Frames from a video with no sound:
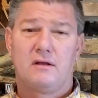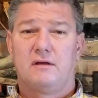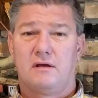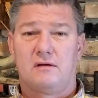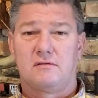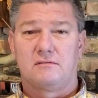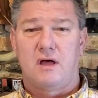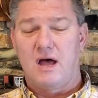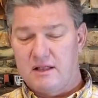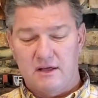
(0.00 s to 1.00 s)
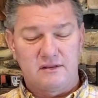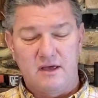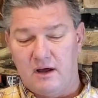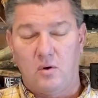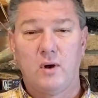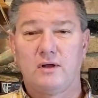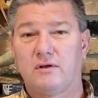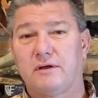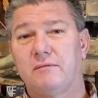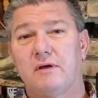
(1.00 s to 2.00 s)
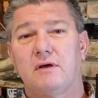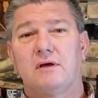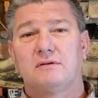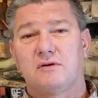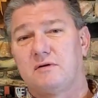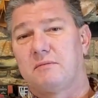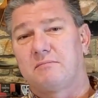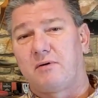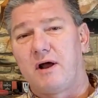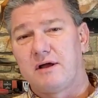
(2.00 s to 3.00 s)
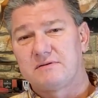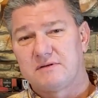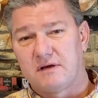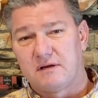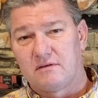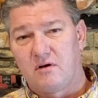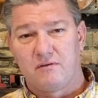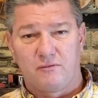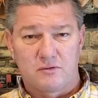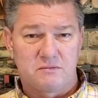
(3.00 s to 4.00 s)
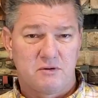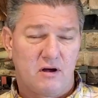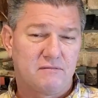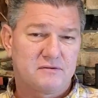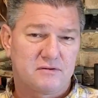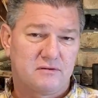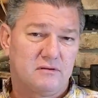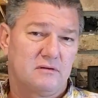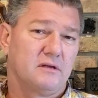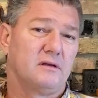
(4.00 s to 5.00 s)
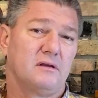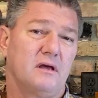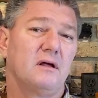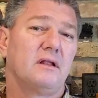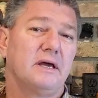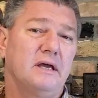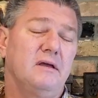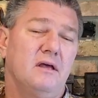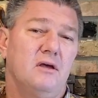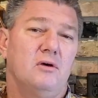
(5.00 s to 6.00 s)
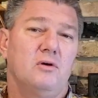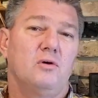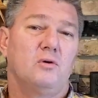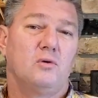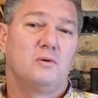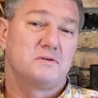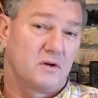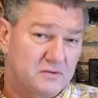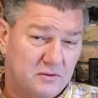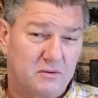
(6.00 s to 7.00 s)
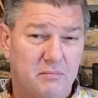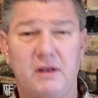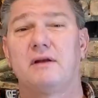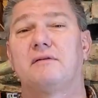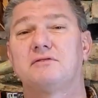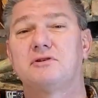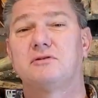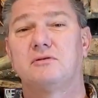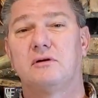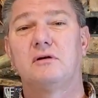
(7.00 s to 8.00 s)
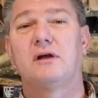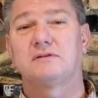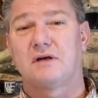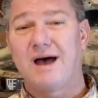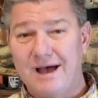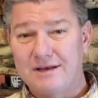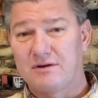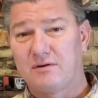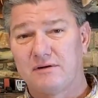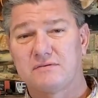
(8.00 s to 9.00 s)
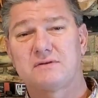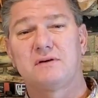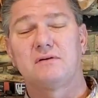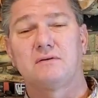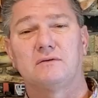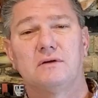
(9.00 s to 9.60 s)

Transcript: I'll highlight that quickly. Tony McBride's a law enforcement officer in LA who is also a competitive shooter, has a high degree of skill.